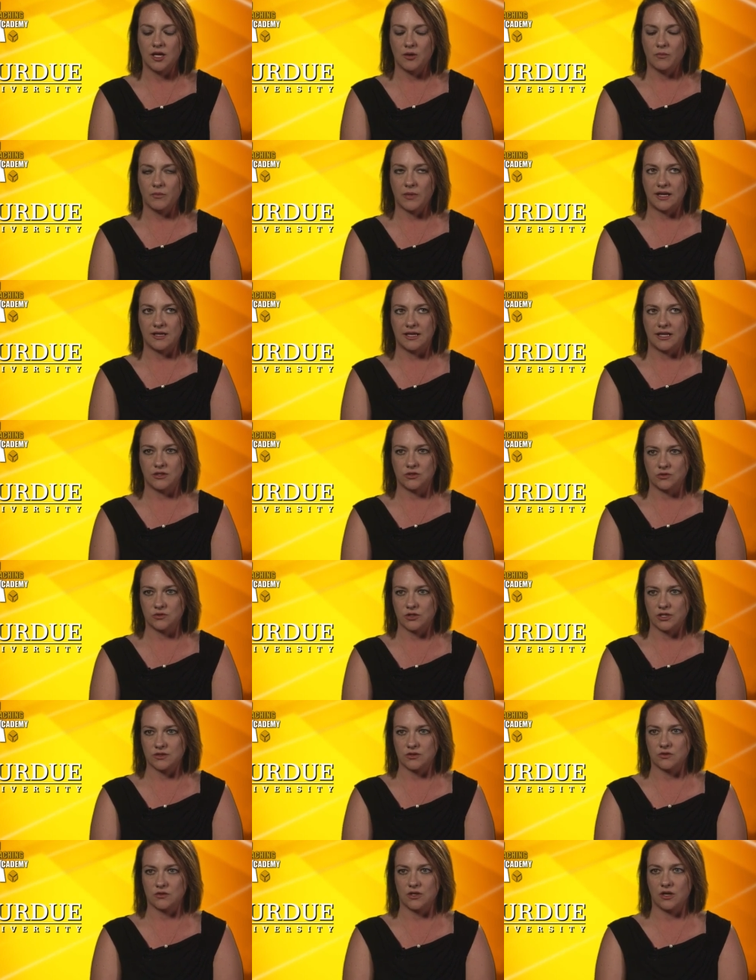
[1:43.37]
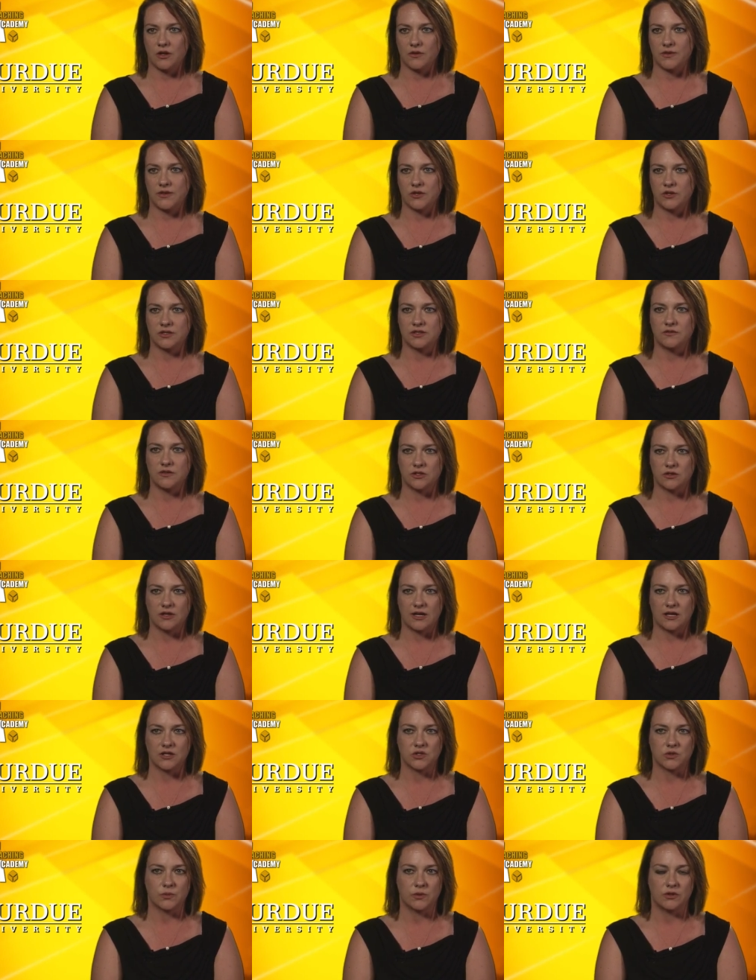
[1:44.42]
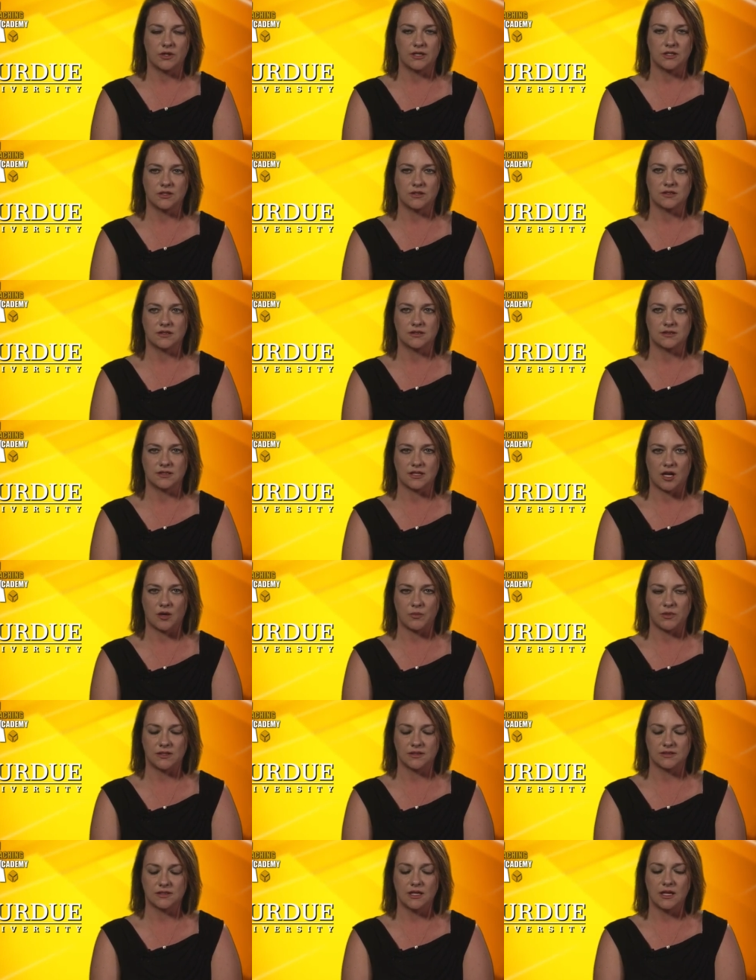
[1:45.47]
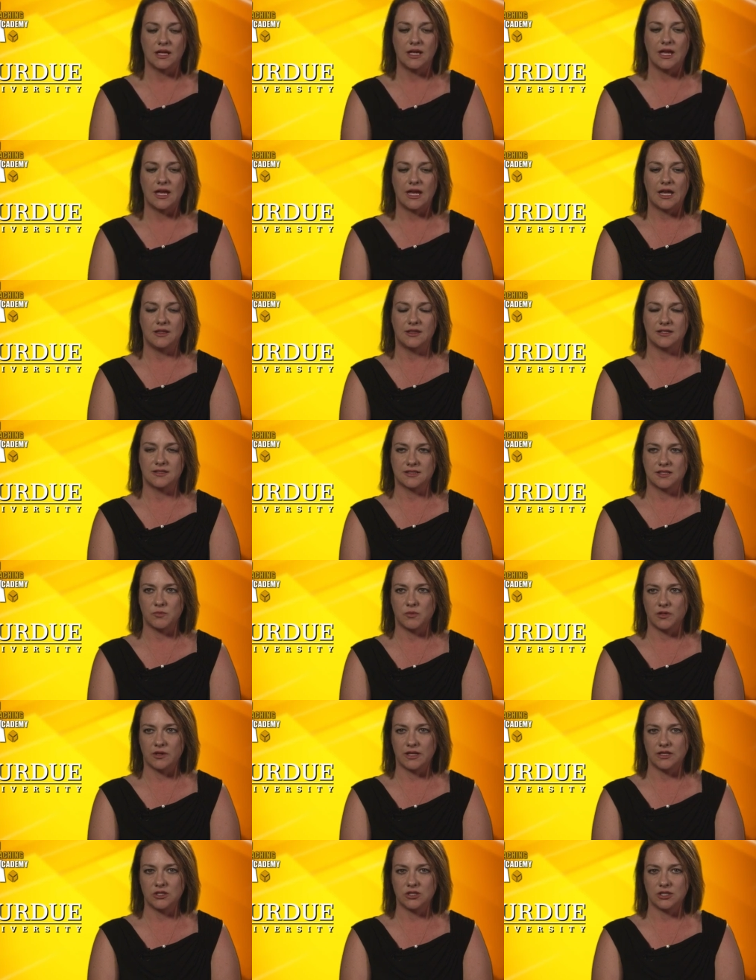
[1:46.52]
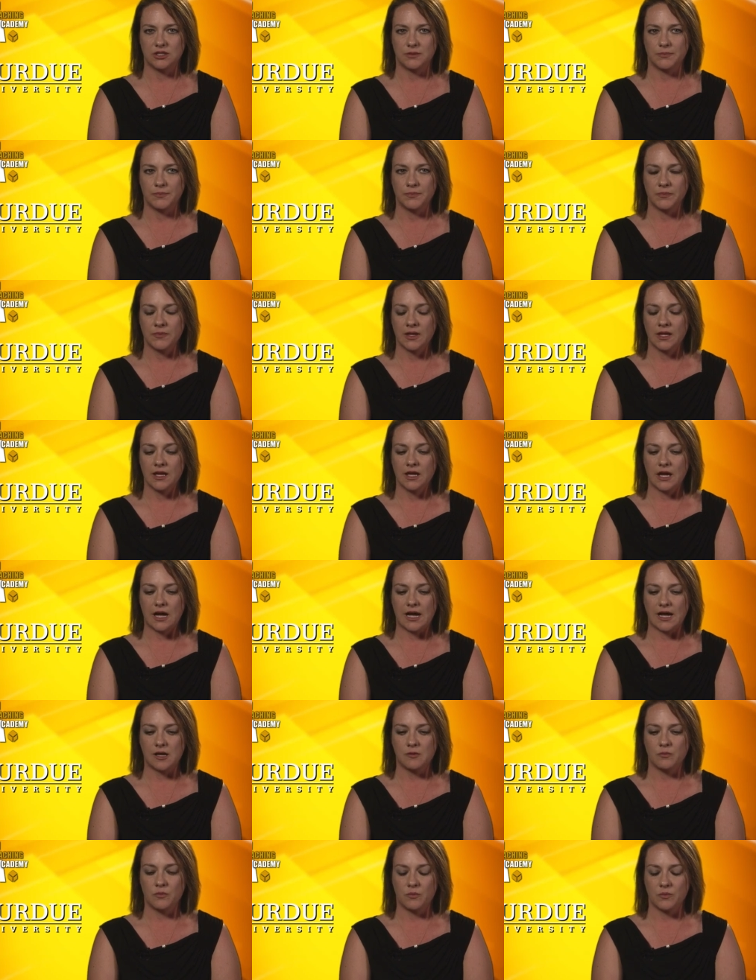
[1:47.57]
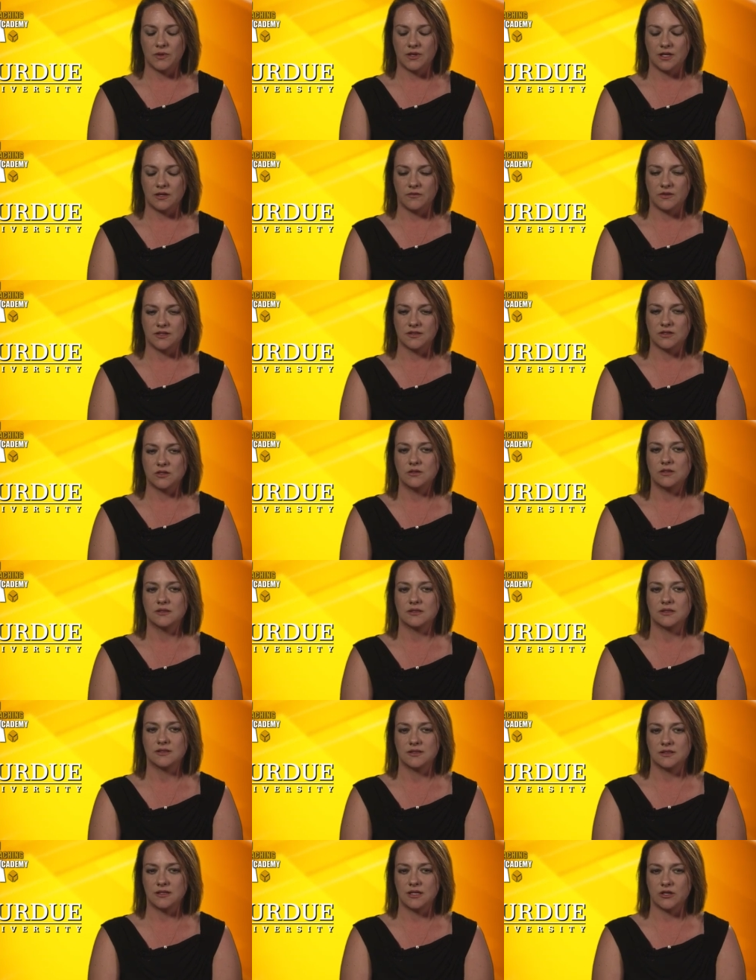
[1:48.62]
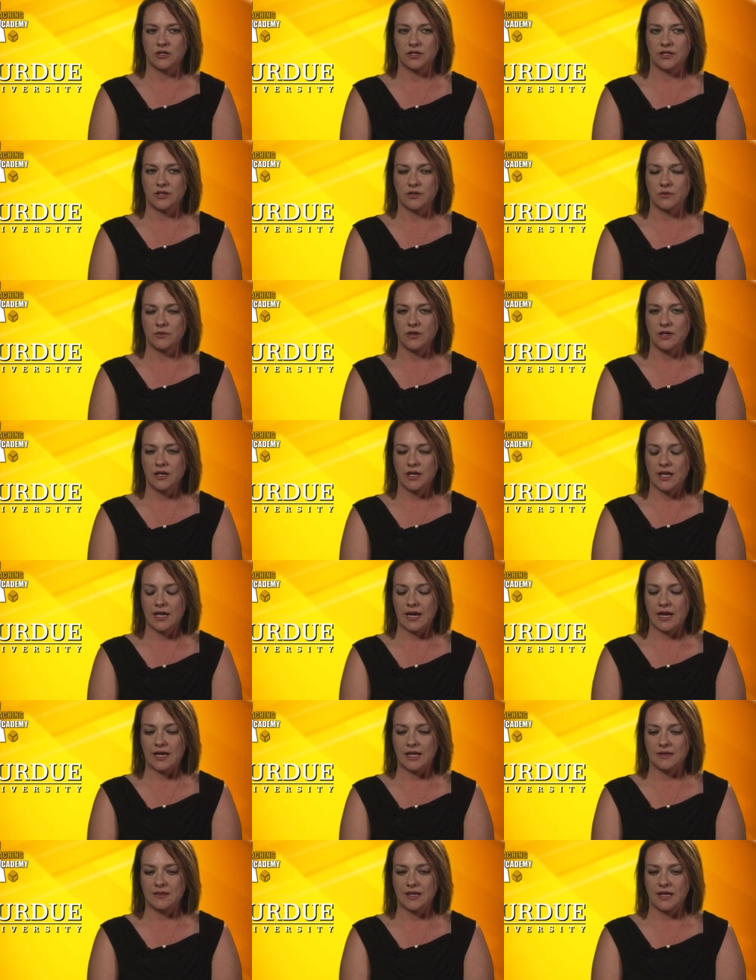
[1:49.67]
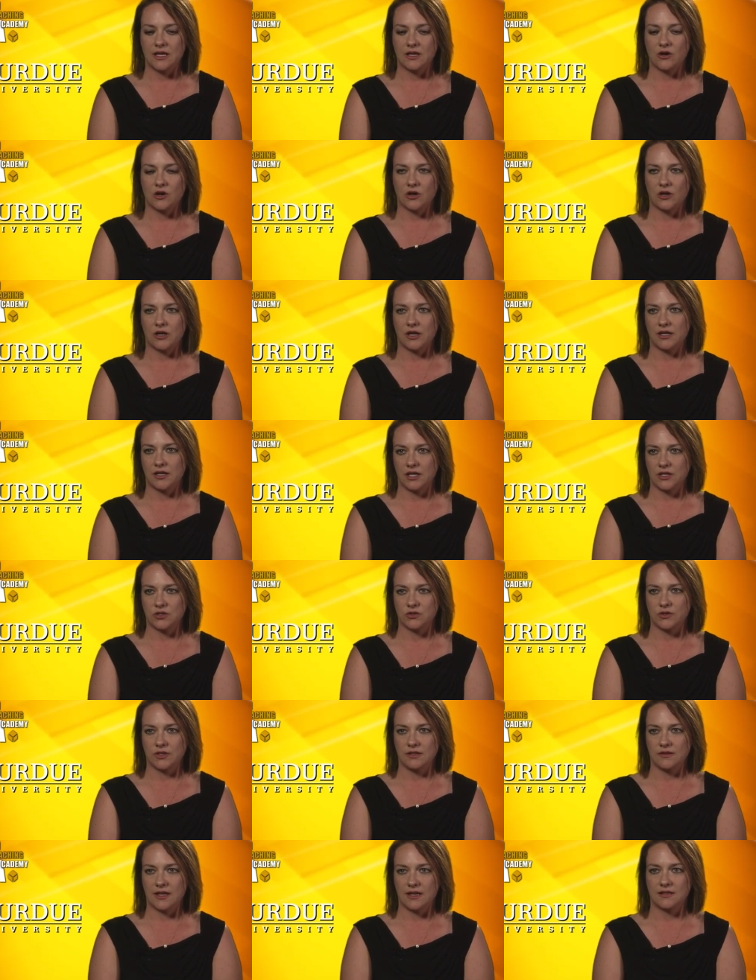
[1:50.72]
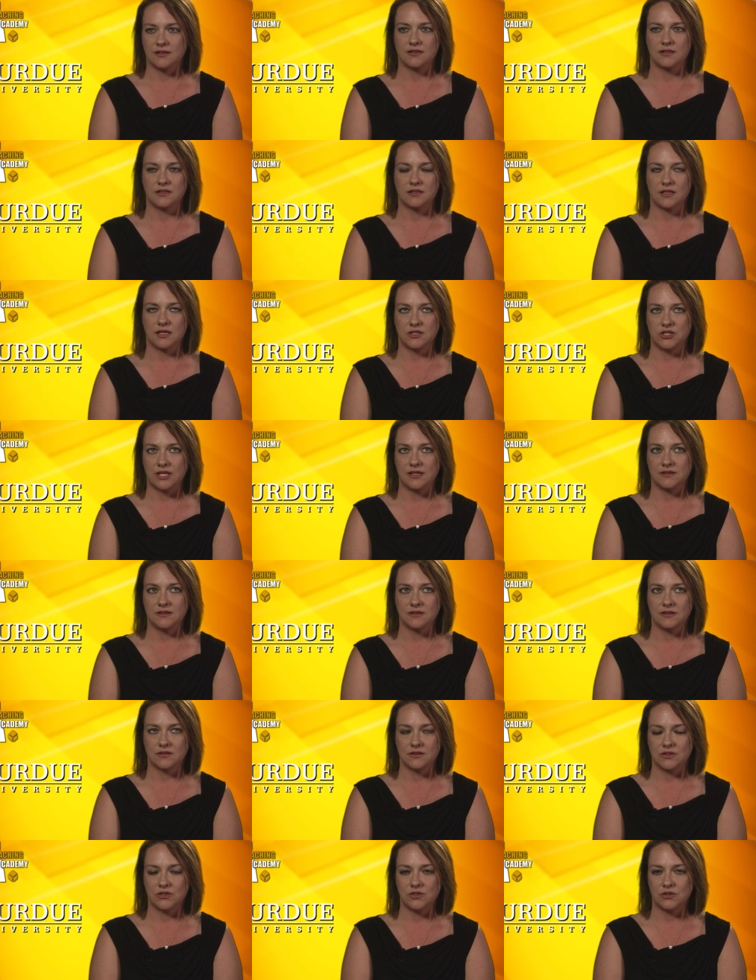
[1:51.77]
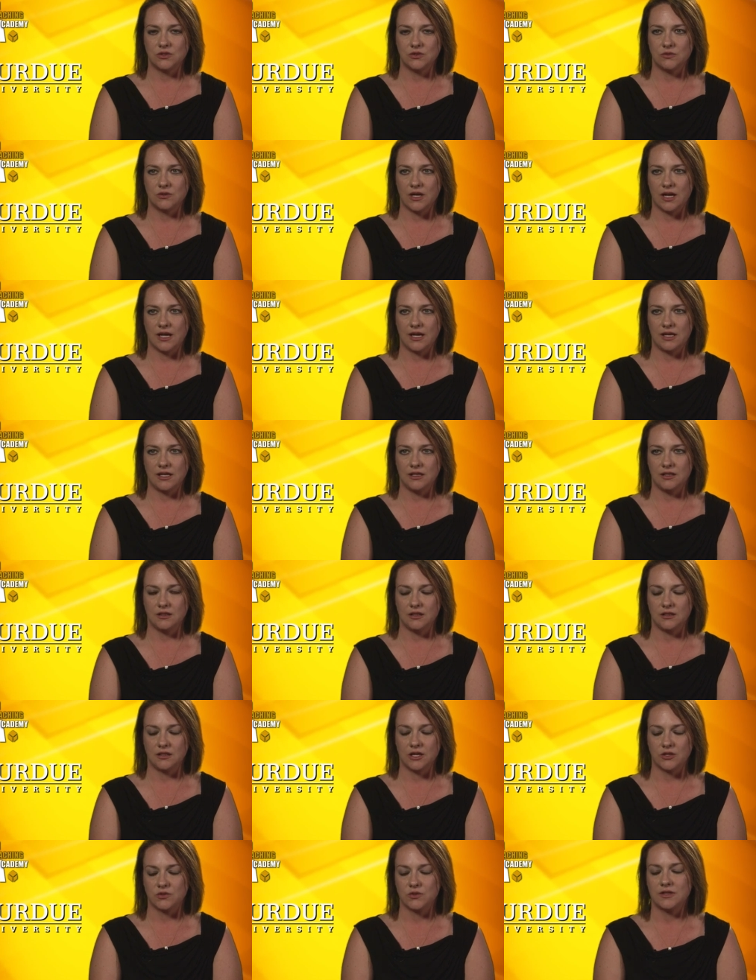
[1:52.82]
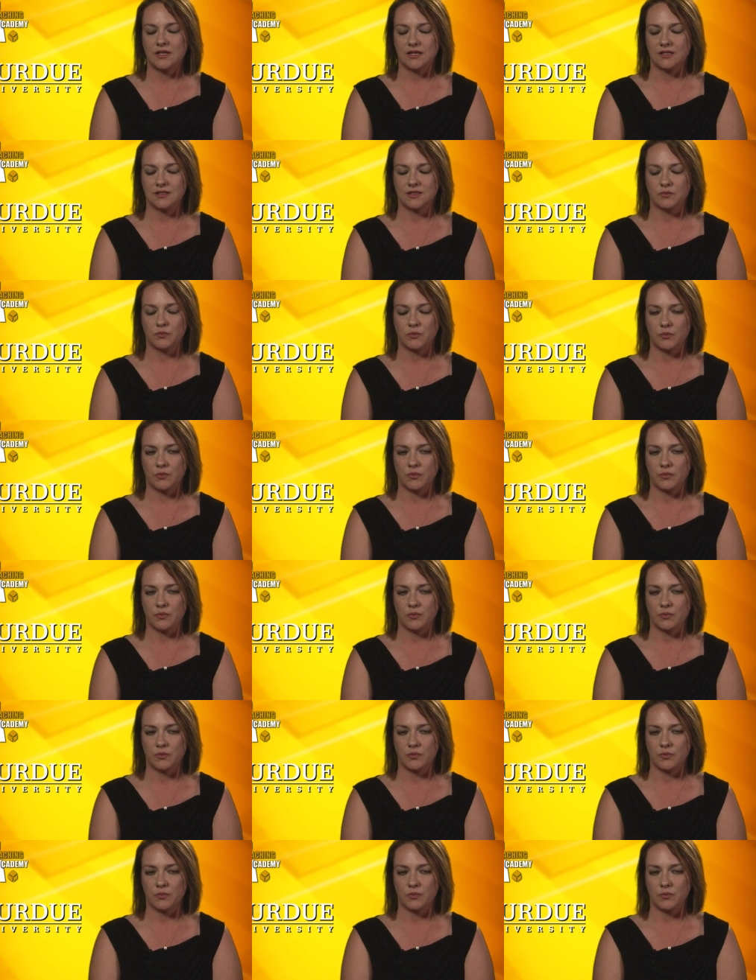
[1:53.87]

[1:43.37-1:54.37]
by Daniel Dresner called Theories of International Relations and Zombies. In this simulation, I give the students a scenario, and they are a country that is adjacent to a country that is